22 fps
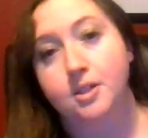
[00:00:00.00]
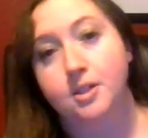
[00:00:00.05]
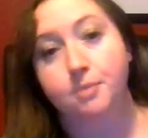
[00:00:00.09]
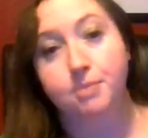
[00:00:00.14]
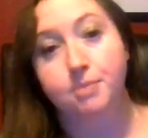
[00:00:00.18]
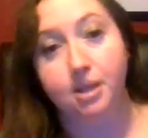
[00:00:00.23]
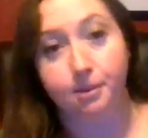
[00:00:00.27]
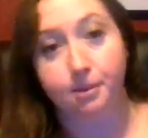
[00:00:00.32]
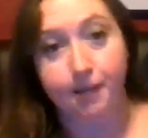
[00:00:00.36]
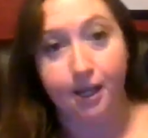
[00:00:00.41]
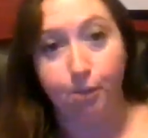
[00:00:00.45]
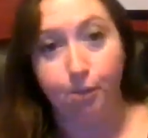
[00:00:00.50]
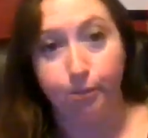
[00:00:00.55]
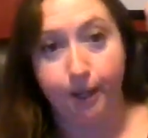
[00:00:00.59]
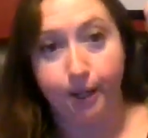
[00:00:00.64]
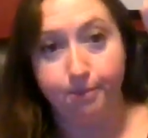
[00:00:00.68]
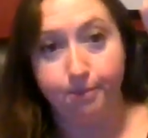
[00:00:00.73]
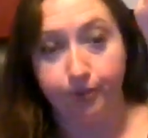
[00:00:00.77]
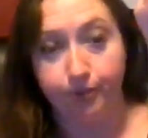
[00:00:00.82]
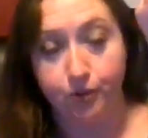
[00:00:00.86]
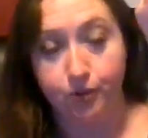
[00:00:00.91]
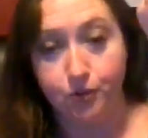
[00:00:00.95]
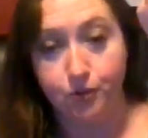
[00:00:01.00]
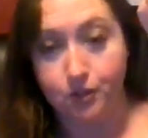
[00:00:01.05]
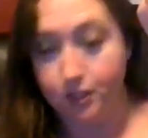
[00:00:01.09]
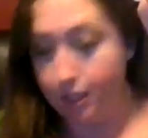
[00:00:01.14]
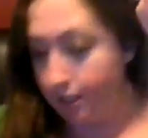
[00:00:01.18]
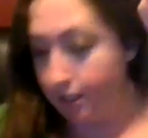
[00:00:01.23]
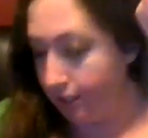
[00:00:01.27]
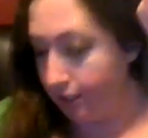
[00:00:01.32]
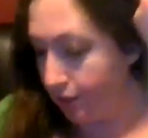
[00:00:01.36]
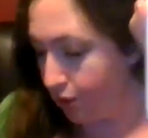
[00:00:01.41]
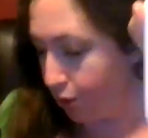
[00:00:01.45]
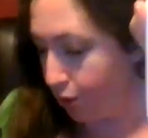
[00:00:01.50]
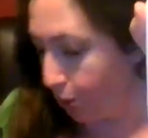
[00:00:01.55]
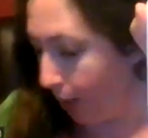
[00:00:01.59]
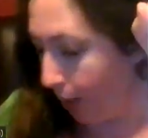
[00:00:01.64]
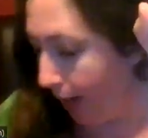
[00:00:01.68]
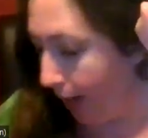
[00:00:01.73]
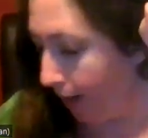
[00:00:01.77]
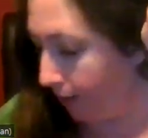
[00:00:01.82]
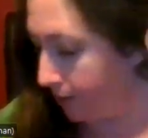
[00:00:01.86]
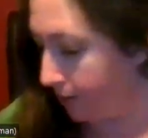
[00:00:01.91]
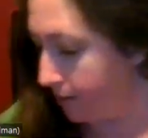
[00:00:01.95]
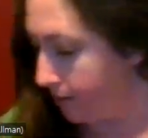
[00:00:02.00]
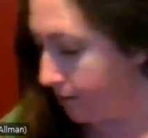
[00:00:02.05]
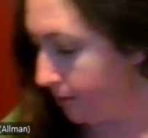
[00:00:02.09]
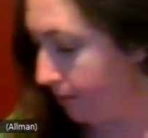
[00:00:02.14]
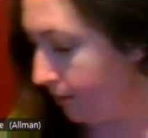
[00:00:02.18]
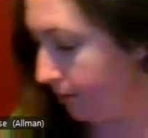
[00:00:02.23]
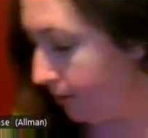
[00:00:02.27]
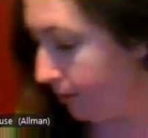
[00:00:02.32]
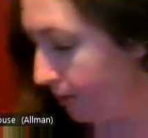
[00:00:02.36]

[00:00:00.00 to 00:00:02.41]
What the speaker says: something like grapefruit seed extract.